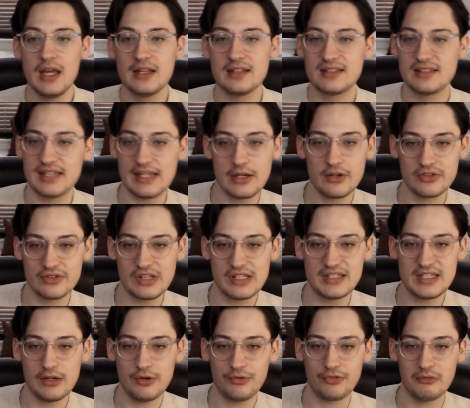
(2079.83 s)
Seals the
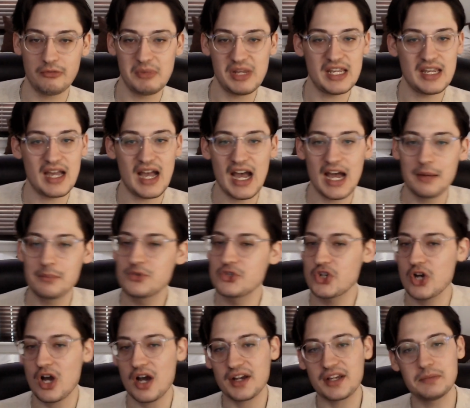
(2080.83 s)
deal for me. I'm
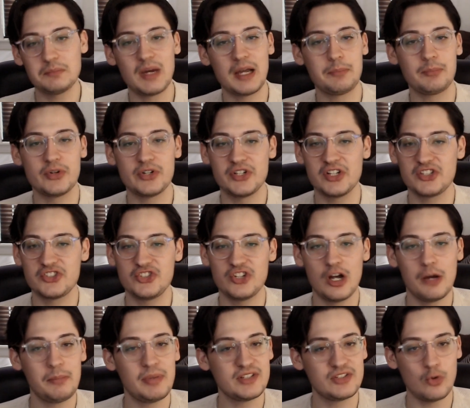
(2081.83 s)
chalking my prediction
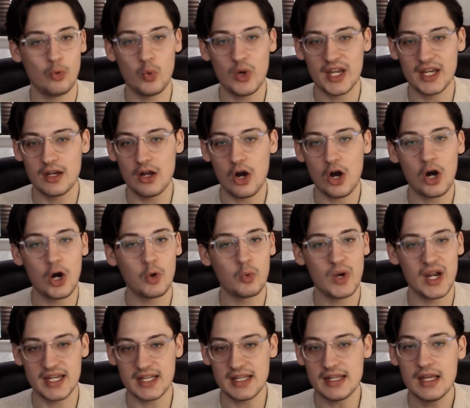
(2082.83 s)
up as a win
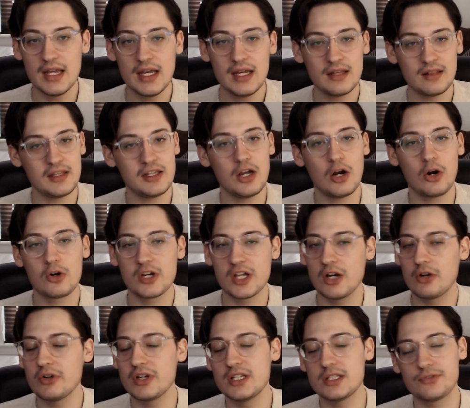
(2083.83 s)
already.
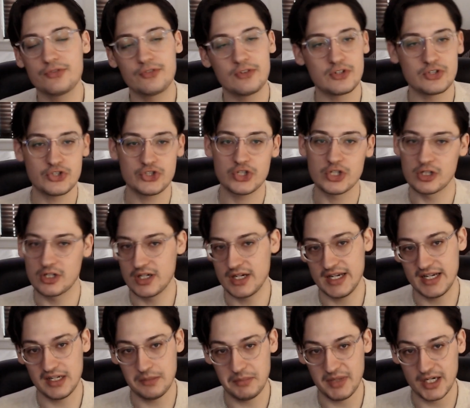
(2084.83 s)
Leorio is for sure
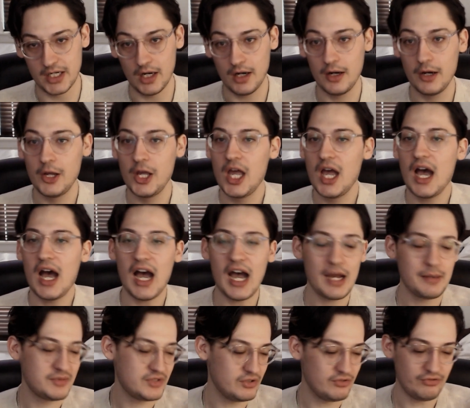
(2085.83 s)
an emitter.
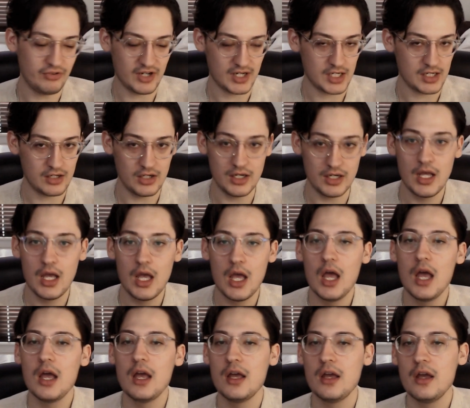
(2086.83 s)
I'm too fucking good.
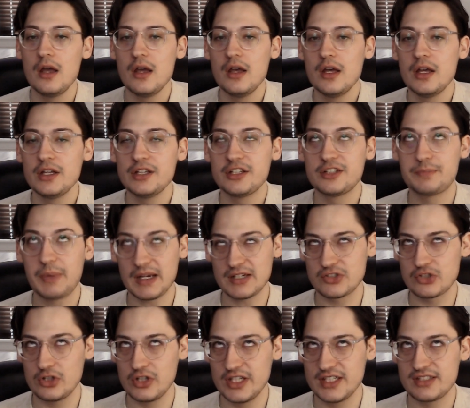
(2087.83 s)

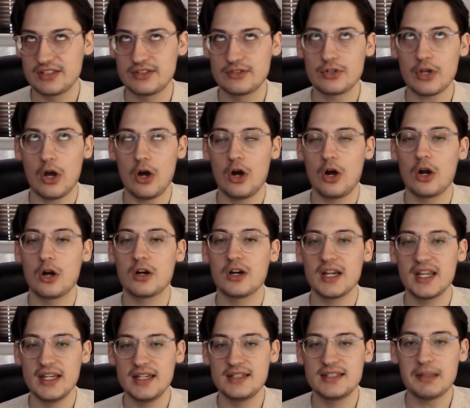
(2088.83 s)
Specialists are
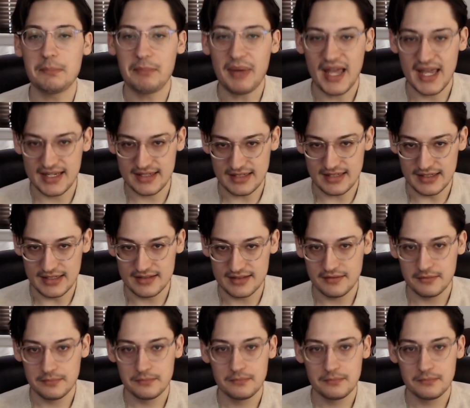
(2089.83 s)
independent.